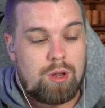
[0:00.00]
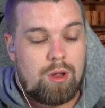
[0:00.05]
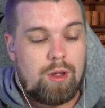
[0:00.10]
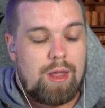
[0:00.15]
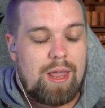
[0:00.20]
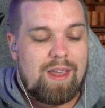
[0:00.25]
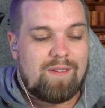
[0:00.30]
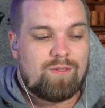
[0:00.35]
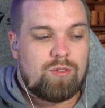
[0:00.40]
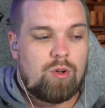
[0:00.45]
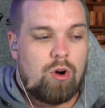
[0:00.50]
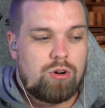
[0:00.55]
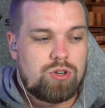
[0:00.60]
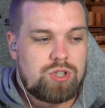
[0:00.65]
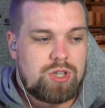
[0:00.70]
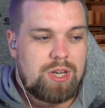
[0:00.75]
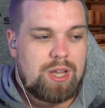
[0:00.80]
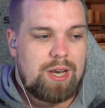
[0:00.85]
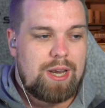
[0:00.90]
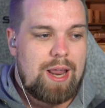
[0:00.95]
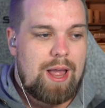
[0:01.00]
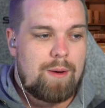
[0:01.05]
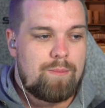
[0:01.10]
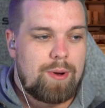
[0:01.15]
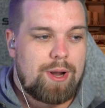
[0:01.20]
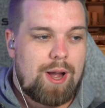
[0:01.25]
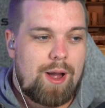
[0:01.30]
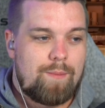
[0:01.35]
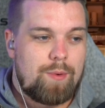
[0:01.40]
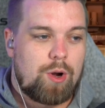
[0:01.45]
if Dokja can now
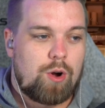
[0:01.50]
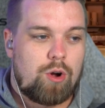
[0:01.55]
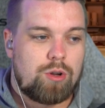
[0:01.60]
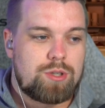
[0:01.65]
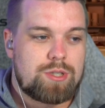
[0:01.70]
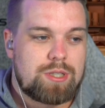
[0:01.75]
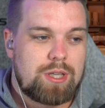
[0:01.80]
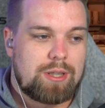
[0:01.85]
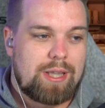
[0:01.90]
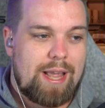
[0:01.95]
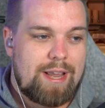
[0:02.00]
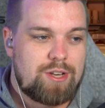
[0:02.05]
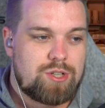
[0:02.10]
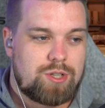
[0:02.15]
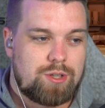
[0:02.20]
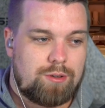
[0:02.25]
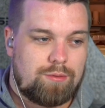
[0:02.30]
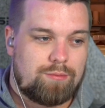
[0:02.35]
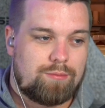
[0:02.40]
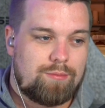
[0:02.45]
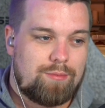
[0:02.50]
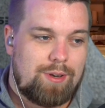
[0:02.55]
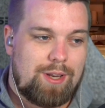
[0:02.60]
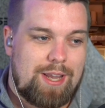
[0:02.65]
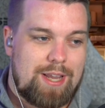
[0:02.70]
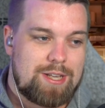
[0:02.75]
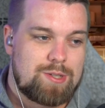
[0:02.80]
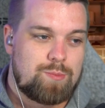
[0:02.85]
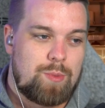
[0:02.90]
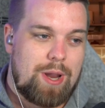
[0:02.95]
become a constellation,
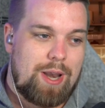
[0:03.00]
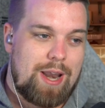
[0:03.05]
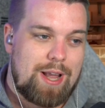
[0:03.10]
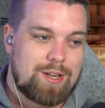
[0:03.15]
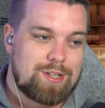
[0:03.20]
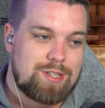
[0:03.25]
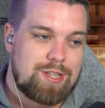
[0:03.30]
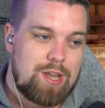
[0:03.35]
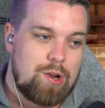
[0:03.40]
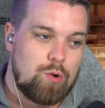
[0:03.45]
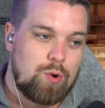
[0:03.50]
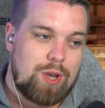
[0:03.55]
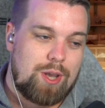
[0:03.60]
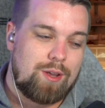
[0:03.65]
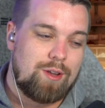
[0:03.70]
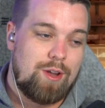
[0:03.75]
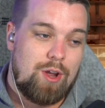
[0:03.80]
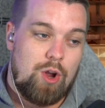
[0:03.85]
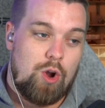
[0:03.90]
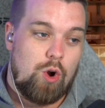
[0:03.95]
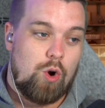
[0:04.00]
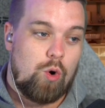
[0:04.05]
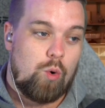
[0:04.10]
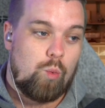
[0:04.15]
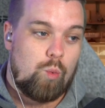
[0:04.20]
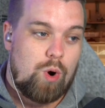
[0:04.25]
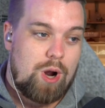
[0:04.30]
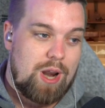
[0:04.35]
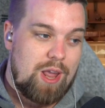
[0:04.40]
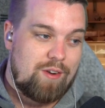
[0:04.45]
here's my next theory.
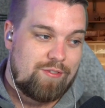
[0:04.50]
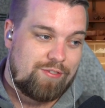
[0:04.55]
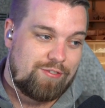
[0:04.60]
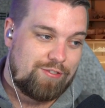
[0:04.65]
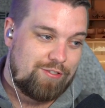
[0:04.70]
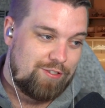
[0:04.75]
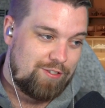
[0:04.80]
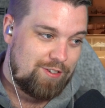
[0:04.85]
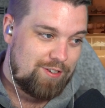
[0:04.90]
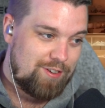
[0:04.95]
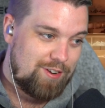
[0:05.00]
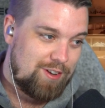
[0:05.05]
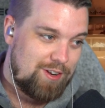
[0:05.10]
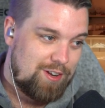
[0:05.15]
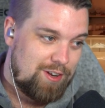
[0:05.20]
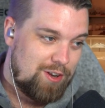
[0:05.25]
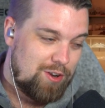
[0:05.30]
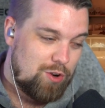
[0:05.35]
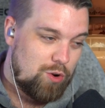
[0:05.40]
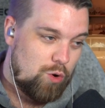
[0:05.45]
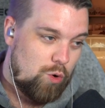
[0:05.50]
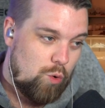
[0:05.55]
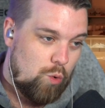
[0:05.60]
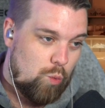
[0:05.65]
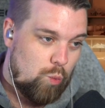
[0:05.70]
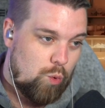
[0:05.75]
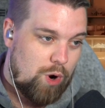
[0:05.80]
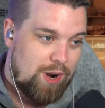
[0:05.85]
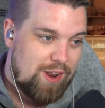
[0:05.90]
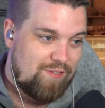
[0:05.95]
What if
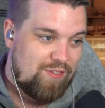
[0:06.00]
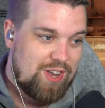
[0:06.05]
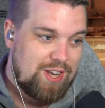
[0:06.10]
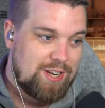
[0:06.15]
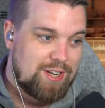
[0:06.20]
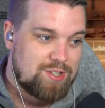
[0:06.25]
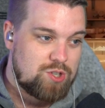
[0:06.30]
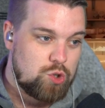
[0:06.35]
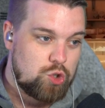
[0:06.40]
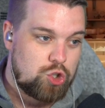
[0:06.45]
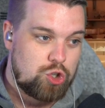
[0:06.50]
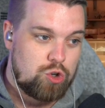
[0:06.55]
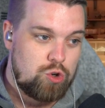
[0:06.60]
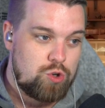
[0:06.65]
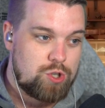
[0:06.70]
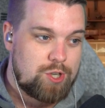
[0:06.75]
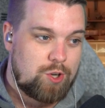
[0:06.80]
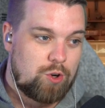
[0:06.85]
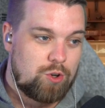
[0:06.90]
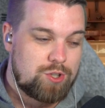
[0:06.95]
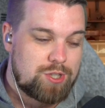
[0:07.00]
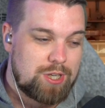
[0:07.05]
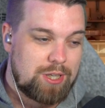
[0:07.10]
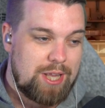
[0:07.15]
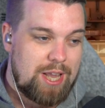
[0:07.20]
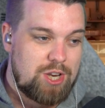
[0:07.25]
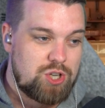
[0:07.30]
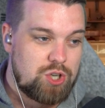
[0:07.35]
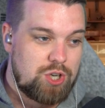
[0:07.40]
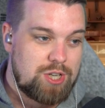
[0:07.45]
he doesn't choose a
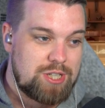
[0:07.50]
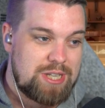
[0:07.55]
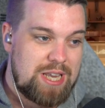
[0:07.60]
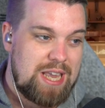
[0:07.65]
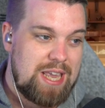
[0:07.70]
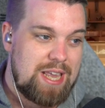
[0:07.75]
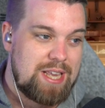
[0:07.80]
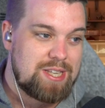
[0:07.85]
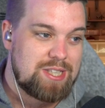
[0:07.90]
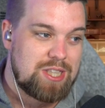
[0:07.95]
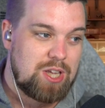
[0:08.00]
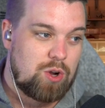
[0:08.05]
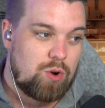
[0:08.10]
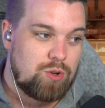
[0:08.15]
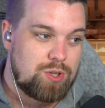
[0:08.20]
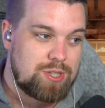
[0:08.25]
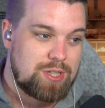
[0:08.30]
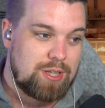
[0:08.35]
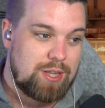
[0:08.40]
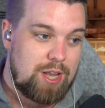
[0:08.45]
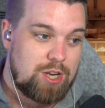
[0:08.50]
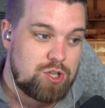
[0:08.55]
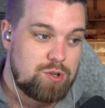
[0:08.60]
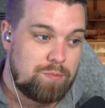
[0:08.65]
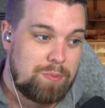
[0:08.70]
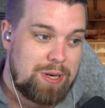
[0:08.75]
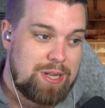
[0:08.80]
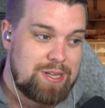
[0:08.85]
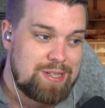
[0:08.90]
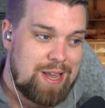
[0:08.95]
constellation because he is the constellation,
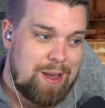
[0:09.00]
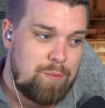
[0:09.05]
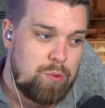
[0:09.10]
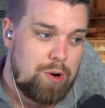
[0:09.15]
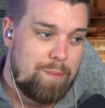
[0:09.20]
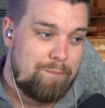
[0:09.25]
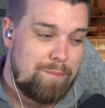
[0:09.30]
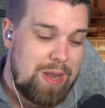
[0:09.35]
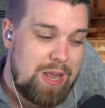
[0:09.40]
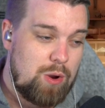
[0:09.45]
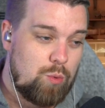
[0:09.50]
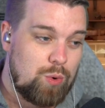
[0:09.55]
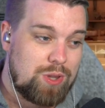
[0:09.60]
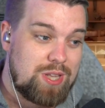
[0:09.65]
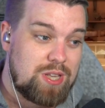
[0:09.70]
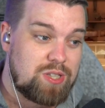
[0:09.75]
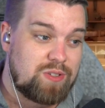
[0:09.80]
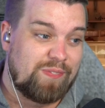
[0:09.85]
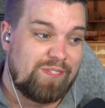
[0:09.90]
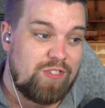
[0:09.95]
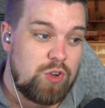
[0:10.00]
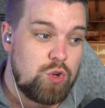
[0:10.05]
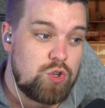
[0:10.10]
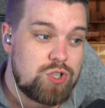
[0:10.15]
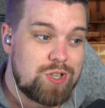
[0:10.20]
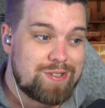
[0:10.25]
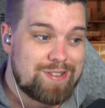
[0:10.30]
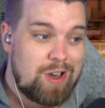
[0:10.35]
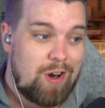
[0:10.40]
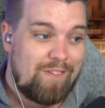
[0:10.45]
but he's able to meet with his
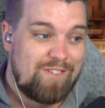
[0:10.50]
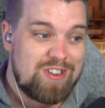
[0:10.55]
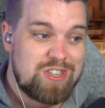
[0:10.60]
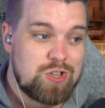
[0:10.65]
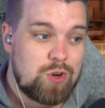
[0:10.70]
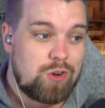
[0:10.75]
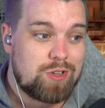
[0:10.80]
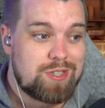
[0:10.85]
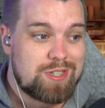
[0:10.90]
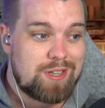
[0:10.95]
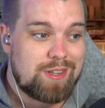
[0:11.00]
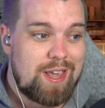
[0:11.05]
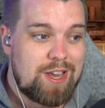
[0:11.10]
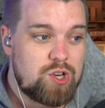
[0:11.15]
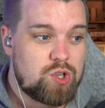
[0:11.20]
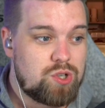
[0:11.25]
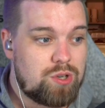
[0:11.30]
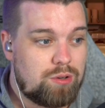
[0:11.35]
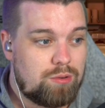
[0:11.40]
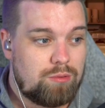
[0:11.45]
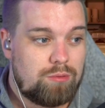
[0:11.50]
future self as a constellation?